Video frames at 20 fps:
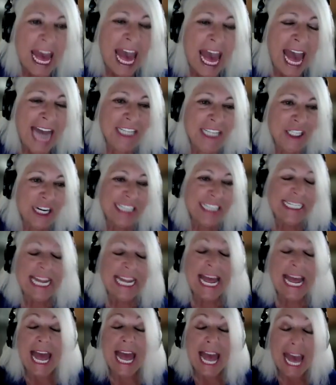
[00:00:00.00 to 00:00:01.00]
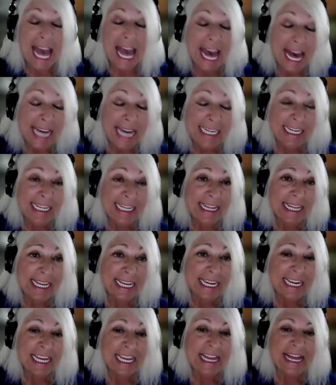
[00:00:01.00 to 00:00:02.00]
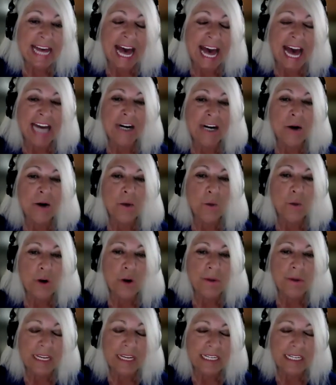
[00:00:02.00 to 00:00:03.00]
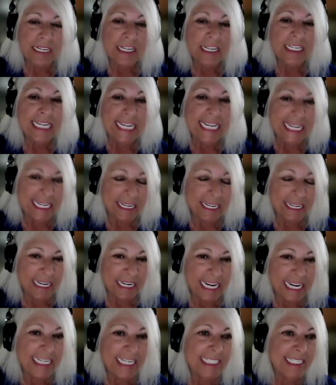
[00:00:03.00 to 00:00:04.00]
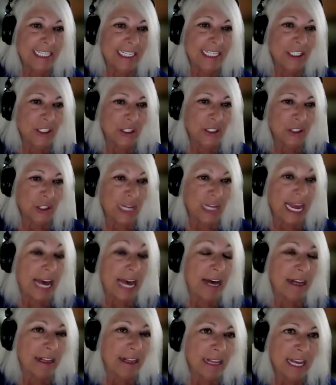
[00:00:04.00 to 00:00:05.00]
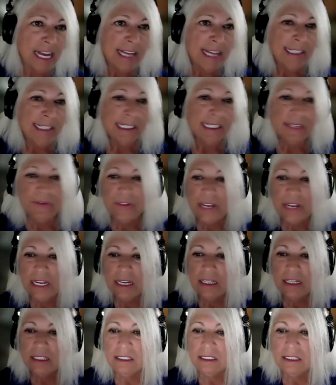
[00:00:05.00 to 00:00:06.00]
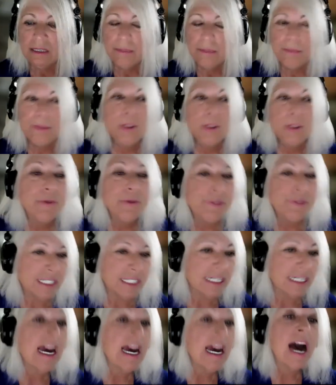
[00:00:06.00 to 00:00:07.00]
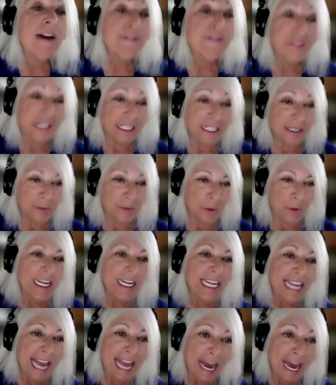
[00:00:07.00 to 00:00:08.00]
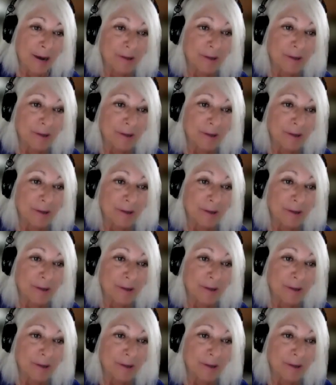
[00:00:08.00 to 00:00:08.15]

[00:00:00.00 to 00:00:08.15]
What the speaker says: And just anything that a woman needed in addition to health to feel beautiful and confident walking out.